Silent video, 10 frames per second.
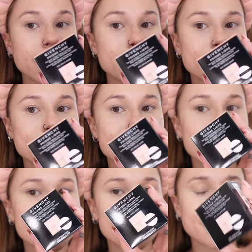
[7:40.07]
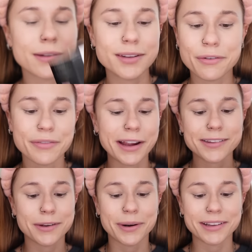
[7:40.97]
I sound so
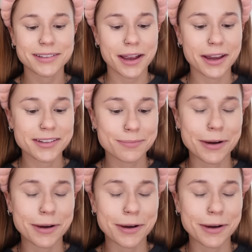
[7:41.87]
fancy when I say it,